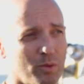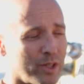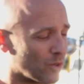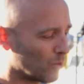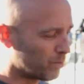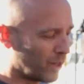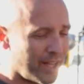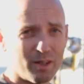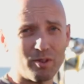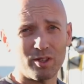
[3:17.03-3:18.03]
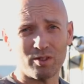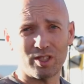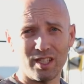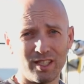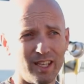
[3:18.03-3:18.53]
So when you're playing with your
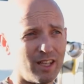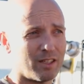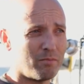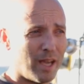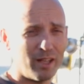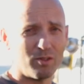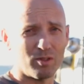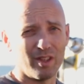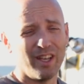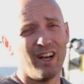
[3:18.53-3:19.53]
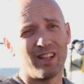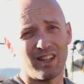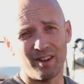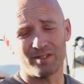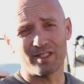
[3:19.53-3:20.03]
TTL and manual,
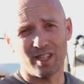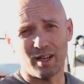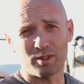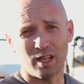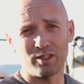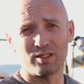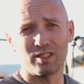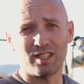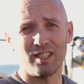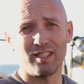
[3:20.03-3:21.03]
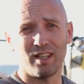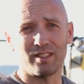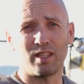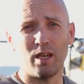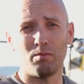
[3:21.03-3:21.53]
oftentimes I'll use the TTL
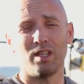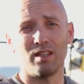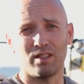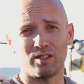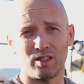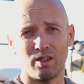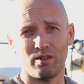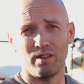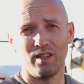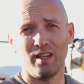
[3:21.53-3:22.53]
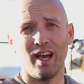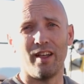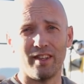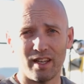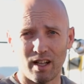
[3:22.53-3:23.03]
to get me in the zone
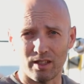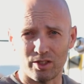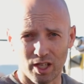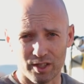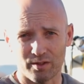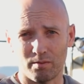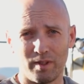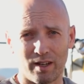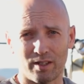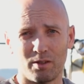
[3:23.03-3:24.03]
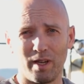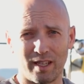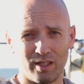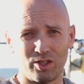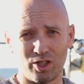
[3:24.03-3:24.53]
and then I'll adjust from there to
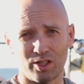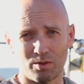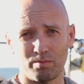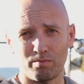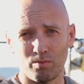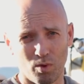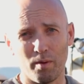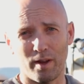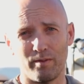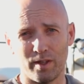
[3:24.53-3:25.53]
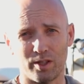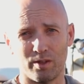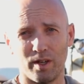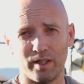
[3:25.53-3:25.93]
make it just what my vision